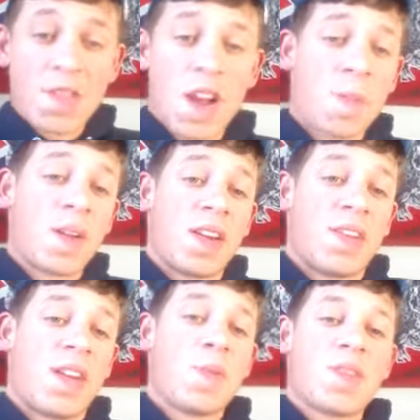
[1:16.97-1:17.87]
I've tried many
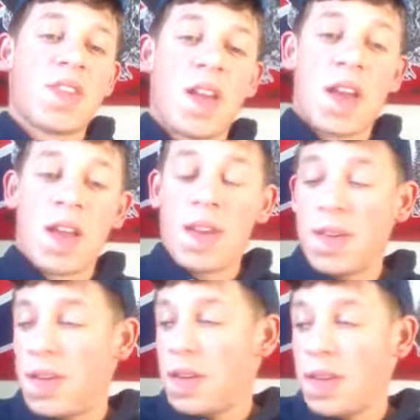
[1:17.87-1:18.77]
dips,
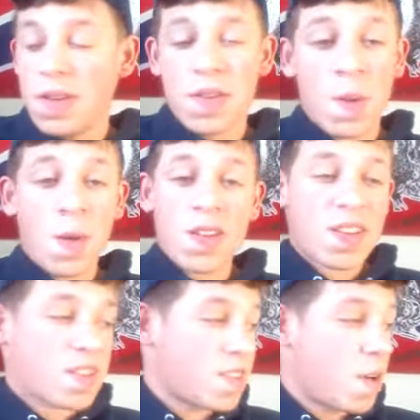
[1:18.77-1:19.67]
and the one
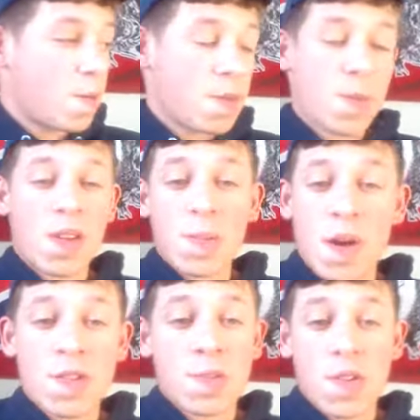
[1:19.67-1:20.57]
that stuck with me the
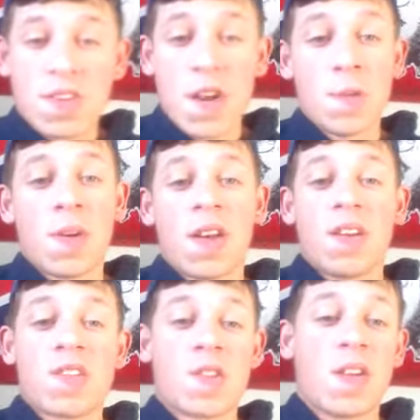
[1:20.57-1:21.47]
most was
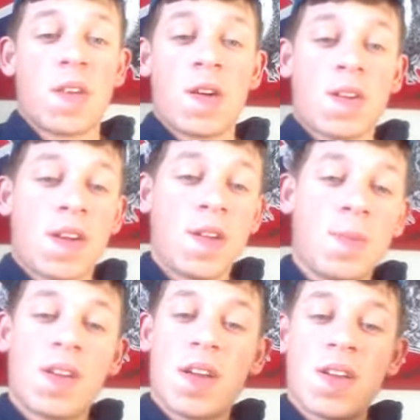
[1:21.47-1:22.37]
Copenhagen straight long
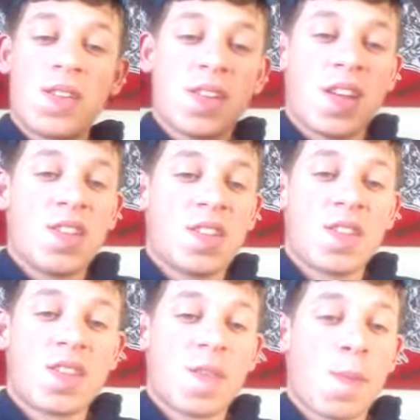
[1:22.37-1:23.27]
cut because it
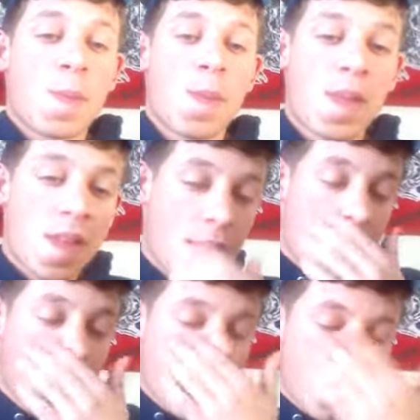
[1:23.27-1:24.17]
just,
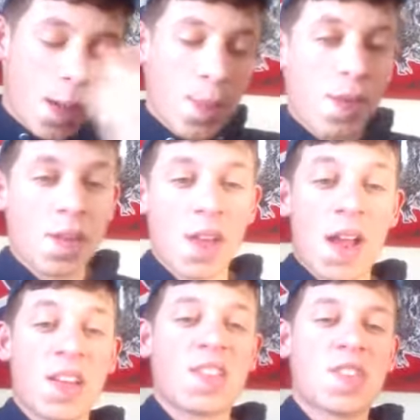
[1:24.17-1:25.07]
most people are
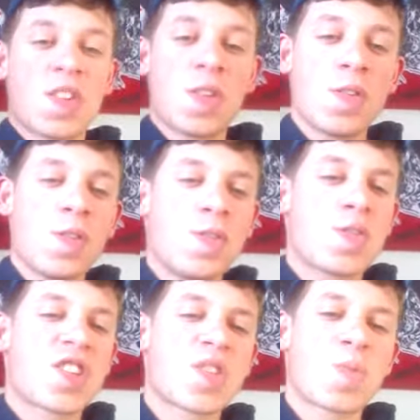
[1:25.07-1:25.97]
like, it's
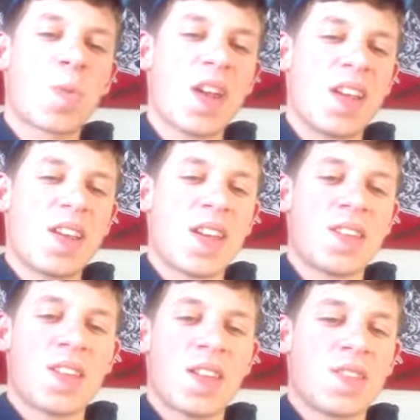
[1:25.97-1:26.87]
too
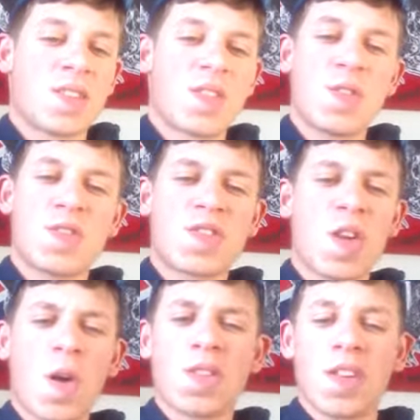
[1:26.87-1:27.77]
sweet, it's too
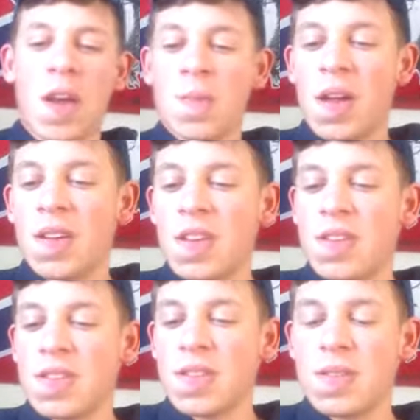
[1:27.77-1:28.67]
salty. I'm like,
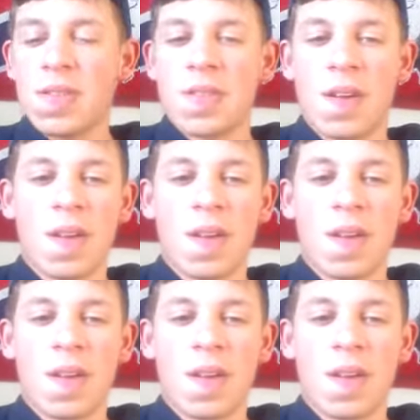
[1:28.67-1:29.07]
Christian,